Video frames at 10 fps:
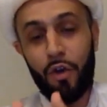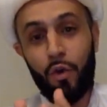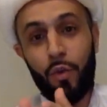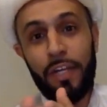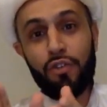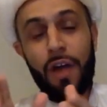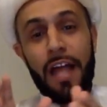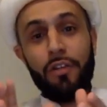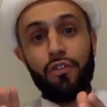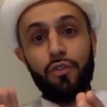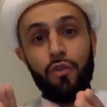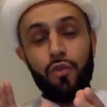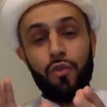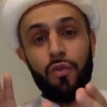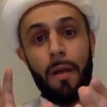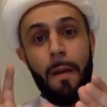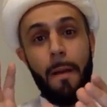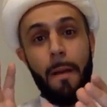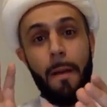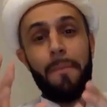we try to
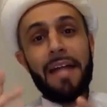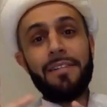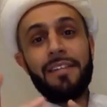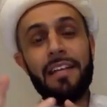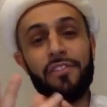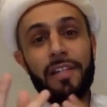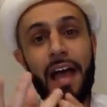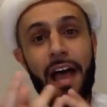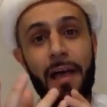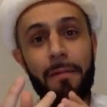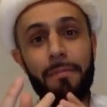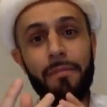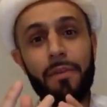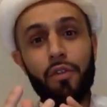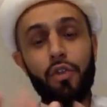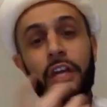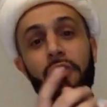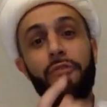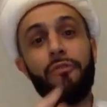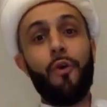bend Islam to
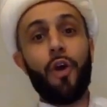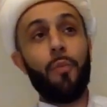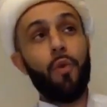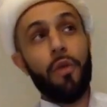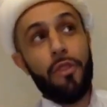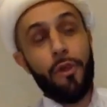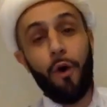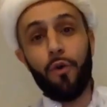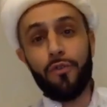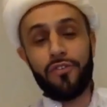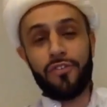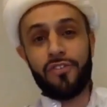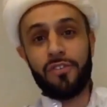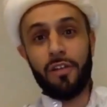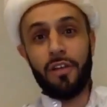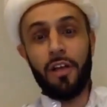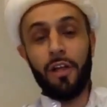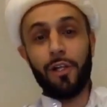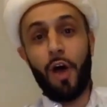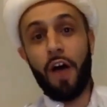conform with those
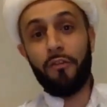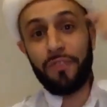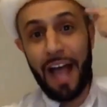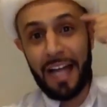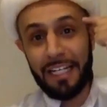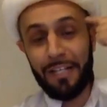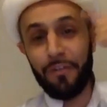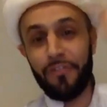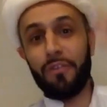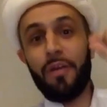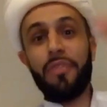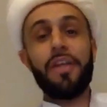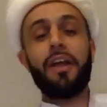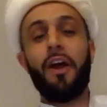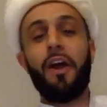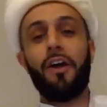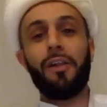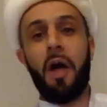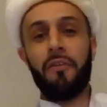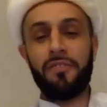lofty ideals that we think are
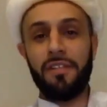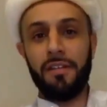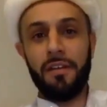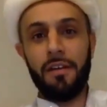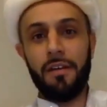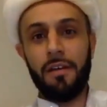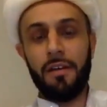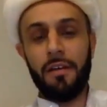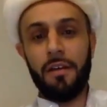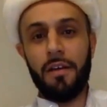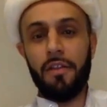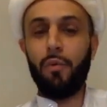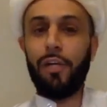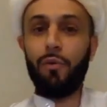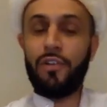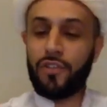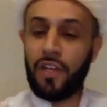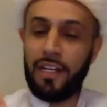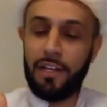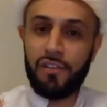lofty. That we, we study
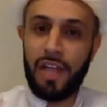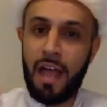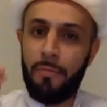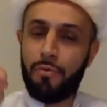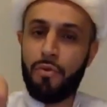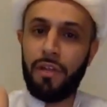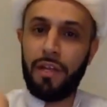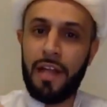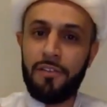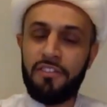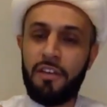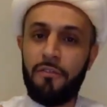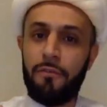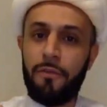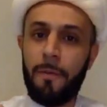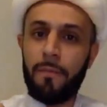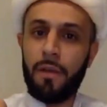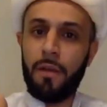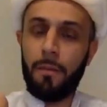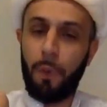Islam through the lens of
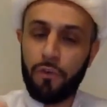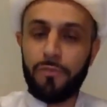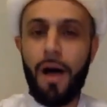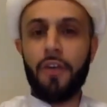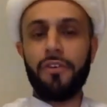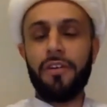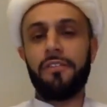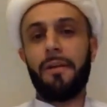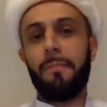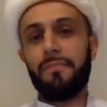postmodernism.